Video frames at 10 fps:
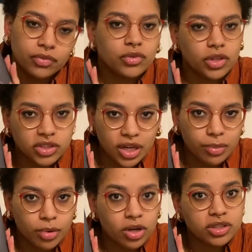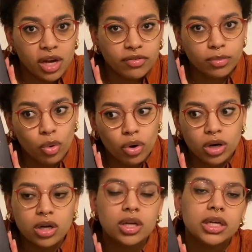The second part is
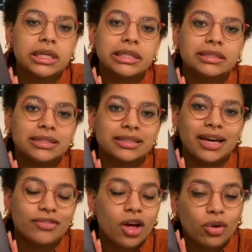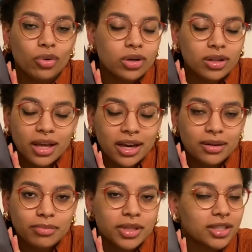Evermore. I have not ordered that
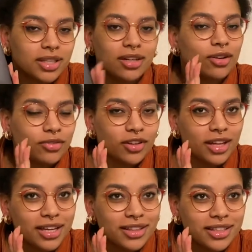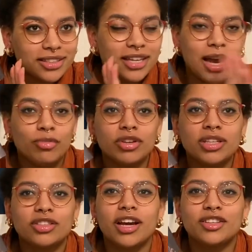because I don't know if I like this. I'm
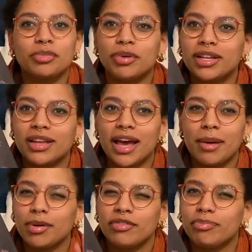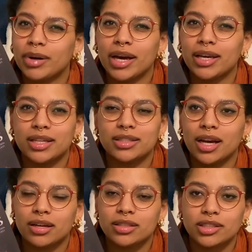really trying to break the habit of buying
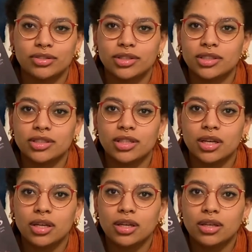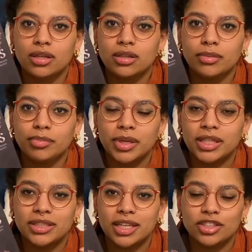entire series
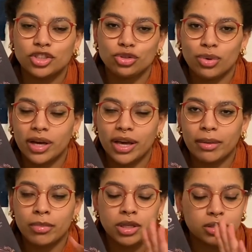because that's just who I am.